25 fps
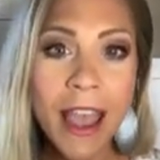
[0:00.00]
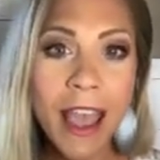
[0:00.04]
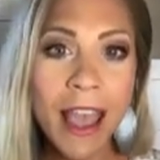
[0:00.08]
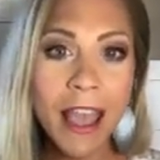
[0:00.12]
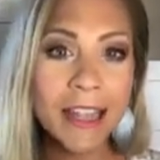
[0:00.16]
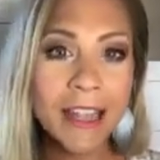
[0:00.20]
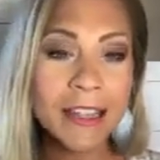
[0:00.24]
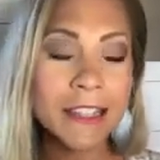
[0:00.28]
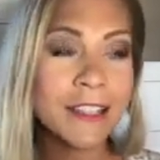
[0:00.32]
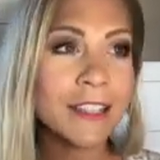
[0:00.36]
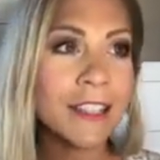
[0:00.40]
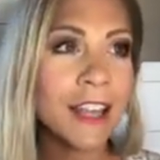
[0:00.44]

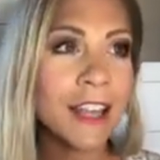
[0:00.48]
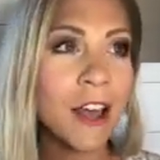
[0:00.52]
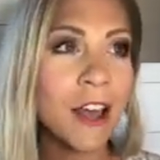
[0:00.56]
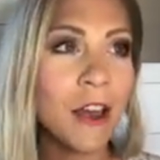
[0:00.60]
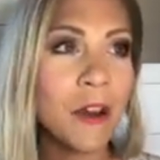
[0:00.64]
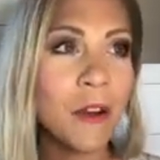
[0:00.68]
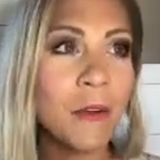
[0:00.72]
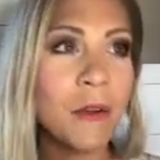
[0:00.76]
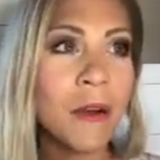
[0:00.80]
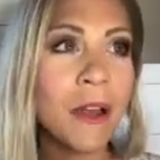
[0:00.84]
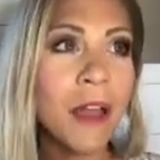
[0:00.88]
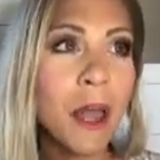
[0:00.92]
And
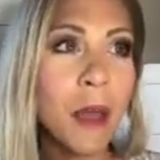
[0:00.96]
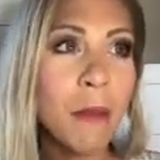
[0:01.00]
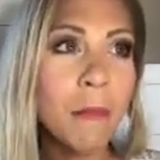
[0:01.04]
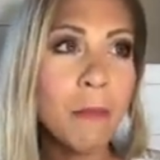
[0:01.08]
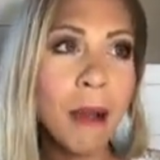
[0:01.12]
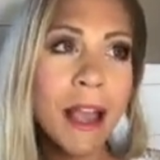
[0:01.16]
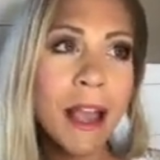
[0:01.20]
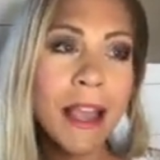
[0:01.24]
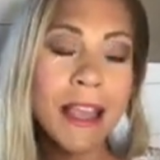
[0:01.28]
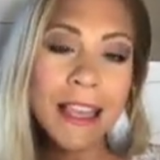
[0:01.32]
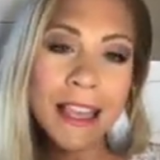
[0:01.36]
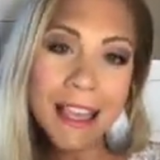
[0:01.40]
so
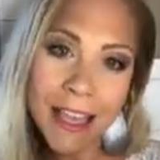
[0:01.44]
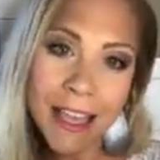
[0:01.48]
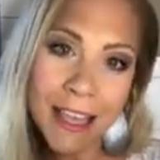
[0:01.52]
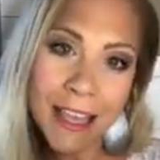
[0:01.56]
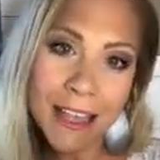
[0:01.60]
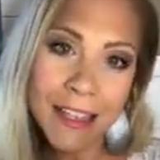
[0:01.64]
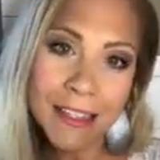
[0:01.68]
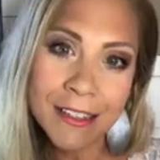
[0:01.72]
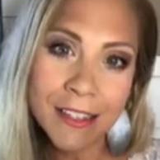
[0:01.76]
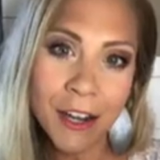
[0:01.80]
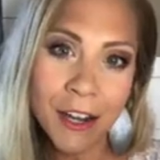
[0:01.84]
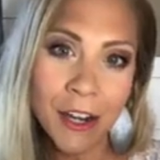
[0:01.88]
my
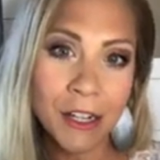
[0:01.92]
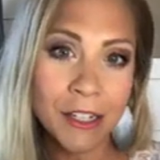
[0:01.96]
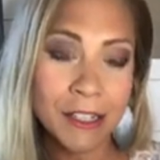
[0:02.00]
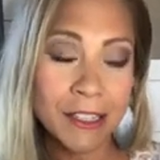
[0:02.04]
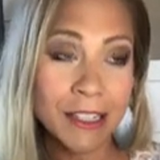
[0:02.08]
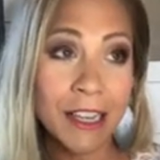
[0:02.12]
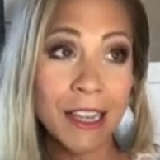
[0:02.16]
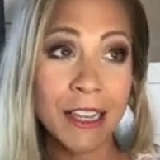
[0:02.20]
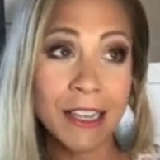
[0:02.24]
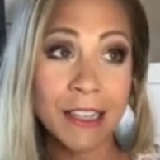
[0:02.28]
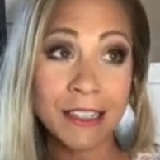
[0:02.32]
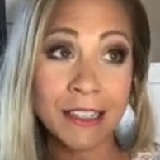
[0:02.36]
kids are
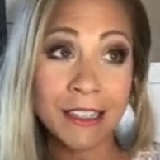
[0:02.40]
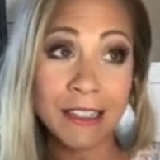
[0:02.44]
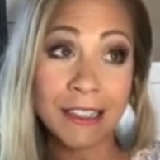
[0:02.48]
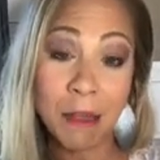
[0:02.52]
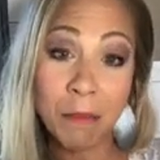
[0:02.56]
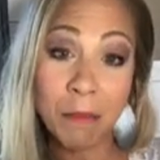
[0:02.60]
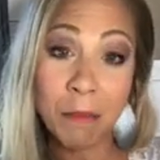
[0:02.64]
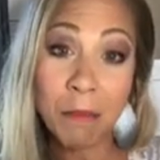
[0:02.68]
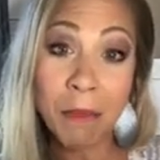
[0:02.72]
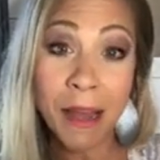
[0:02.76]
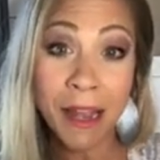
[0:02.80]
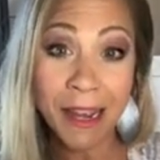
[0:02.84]
seeing
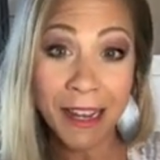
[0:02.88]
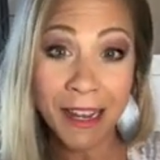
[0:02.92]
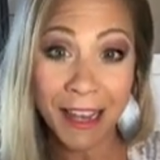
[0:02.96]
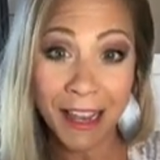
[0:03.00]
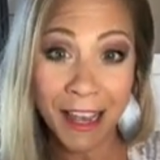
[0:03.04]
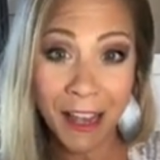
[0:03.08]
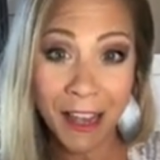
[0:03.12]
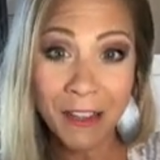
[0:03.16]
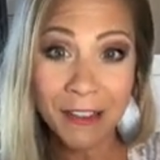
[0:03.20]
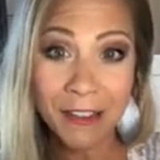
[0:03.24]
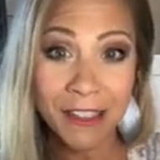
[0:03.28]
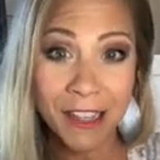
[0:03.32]
somebody
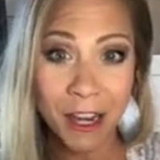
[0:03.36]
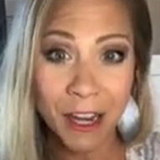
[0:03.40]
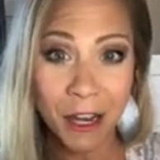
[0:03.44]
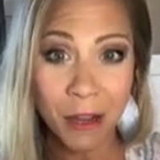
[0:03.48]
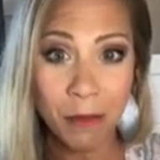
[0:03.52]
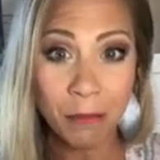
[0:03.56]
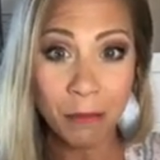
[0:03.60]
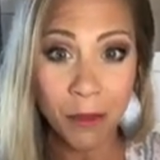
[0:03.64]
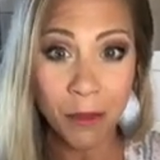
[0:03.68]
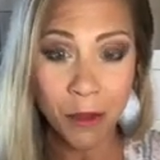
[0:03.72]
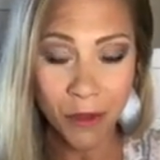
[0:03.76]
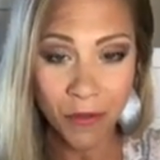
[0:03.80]
else on a
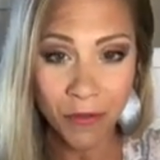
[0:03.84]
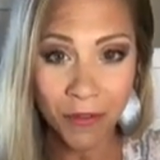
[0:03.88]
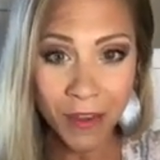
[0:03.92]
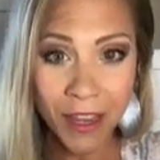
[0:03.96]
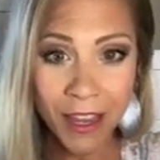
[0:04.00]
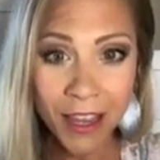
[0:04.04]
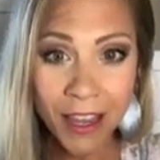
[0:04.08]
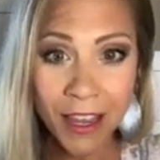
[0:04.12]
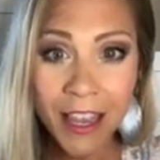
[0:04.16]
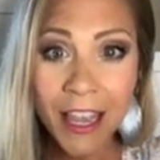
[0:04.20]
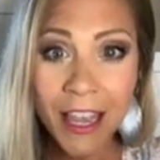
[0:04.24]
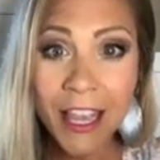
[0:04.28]

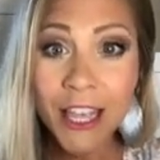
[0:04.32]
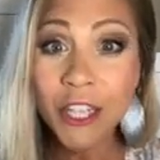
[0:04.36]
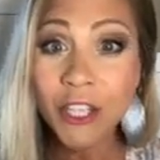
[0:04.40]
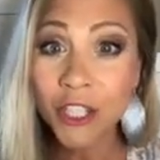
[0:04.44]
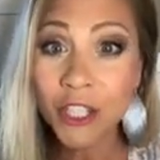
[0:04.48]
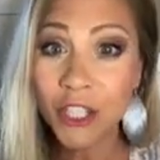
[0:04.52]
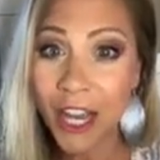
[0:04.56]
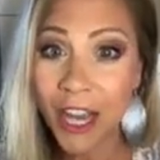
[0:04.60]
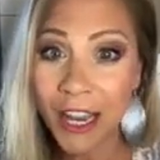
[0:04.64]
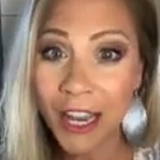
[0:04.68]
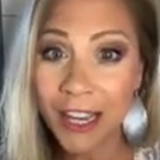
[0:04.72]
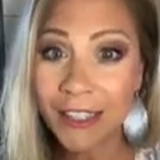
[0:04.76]
movie
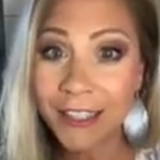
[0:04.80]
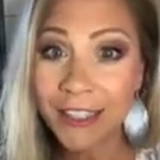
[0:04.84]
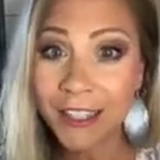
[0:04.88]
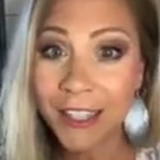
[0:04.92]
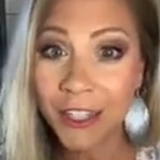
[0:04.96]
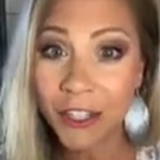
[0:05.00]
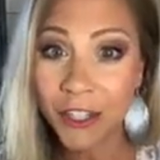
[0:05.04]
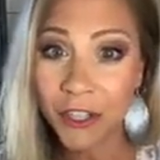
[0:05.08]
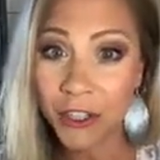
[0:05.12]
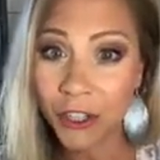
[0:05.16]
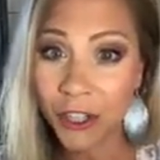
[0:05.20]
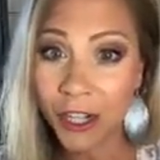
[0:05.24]
chase
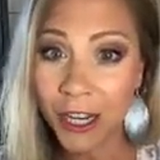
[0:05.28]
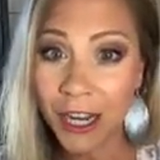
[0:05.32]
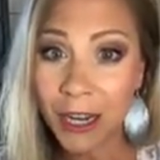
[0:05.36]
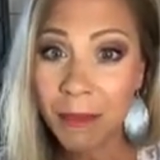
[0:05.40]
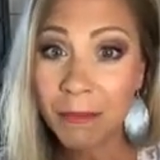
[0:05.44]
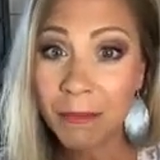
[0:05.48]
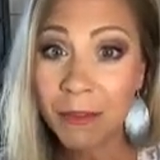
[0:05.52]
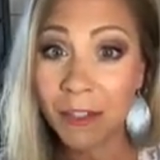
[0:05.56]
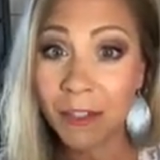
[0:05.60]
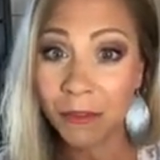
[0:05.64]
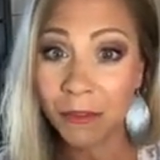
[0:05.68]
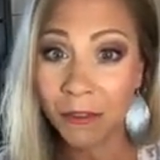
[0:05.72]
their
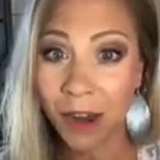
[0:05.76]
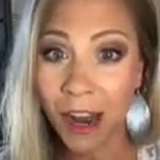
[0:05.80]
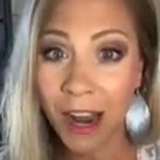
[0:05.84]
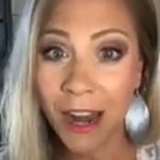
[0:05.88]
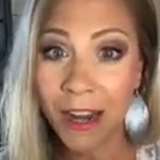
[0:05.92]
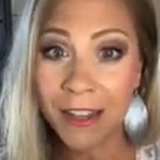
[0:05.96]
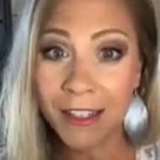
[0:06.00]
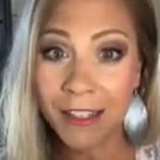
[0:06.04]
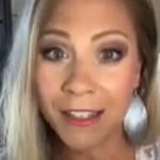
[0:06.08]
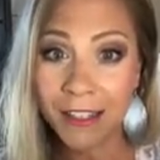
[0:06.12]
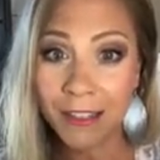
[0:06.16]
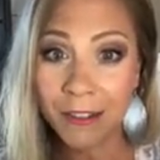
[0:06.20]
dreams and
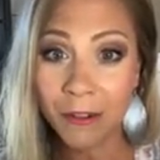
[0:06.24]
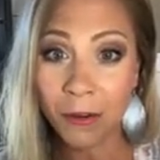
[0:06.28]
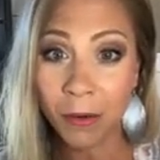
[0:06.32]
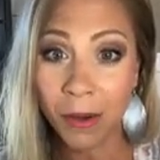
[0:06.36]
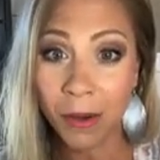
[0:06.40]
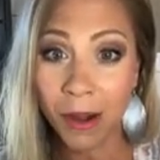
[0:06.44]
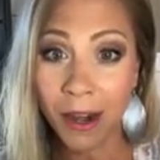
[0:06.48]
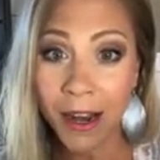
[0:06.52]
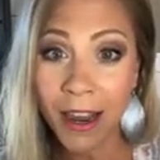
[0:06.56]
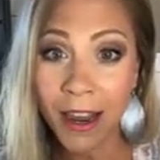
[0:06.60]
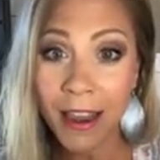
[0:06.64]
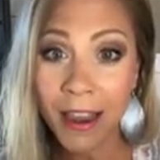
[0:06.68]
write a
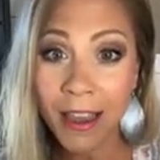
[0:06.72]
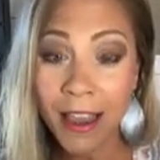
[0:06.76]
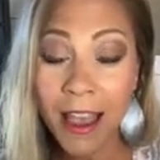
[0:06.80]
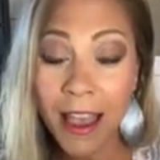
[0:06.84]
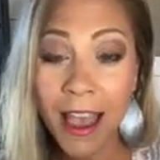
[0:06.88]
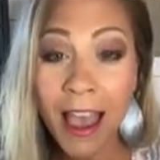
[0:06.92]
story.